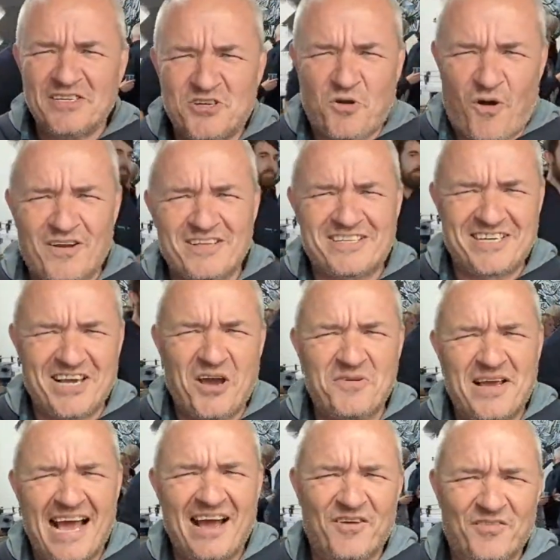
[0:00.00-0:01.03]
Is the pitch
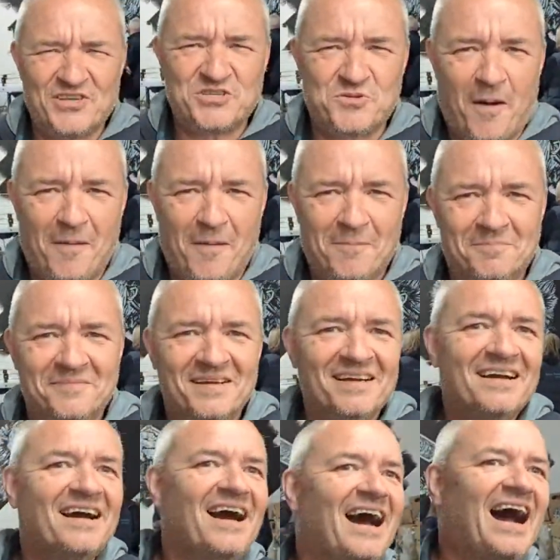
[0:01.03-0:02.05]
quality okay on this
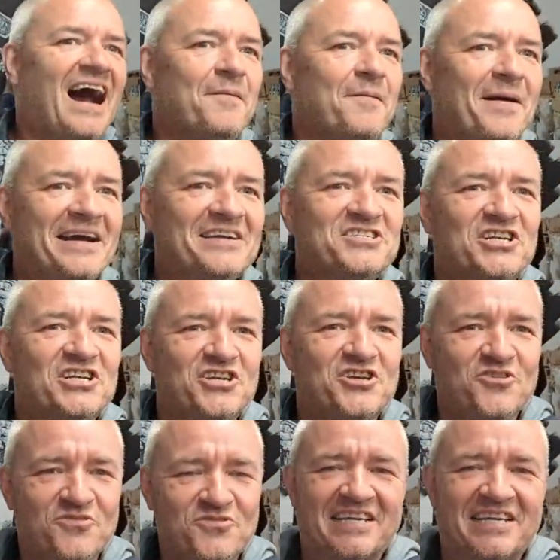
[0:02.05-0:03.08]
one? I'm
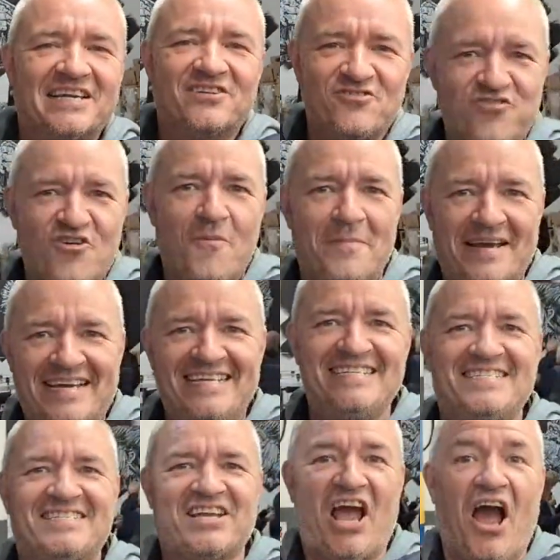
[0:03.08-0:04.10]
actually using
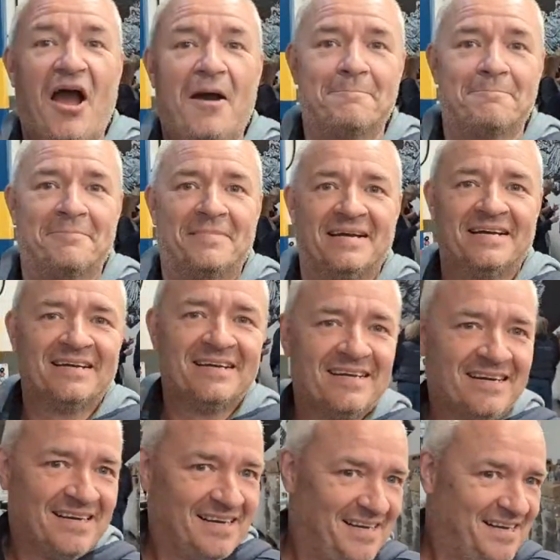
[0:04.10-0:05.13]
Crummy's
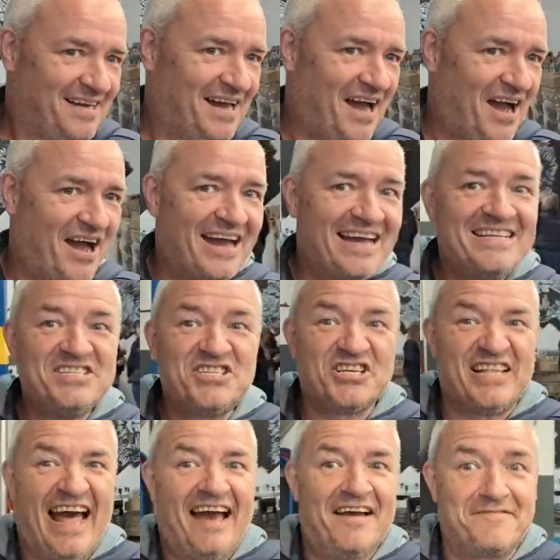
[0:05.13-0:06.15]

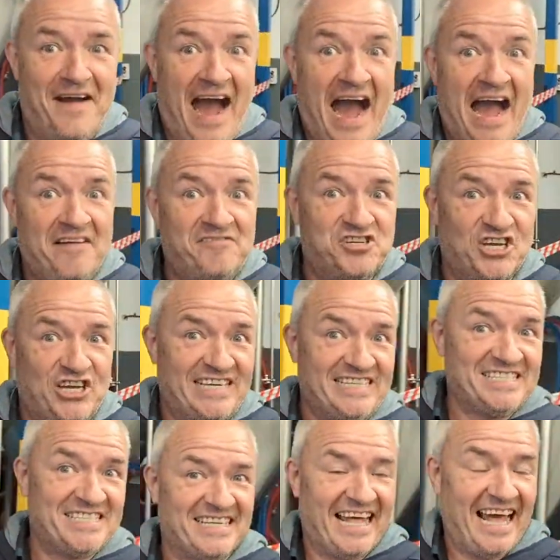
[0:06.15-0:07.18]
internet, 5G
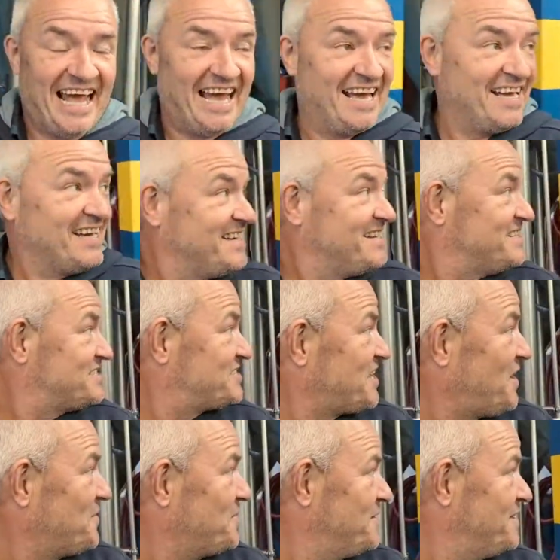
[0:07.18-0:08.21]
internet.
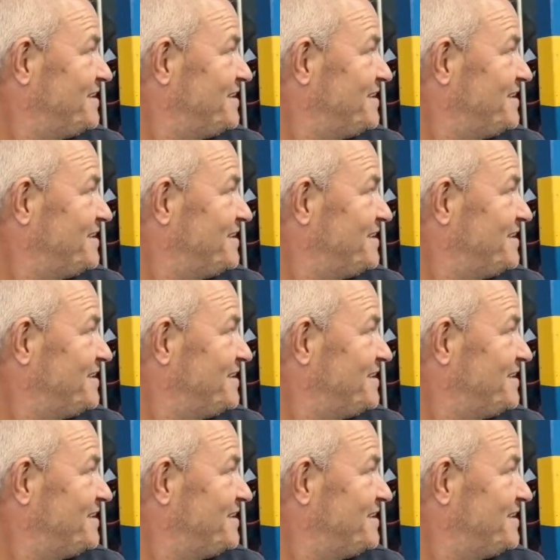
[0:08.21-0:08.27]
So,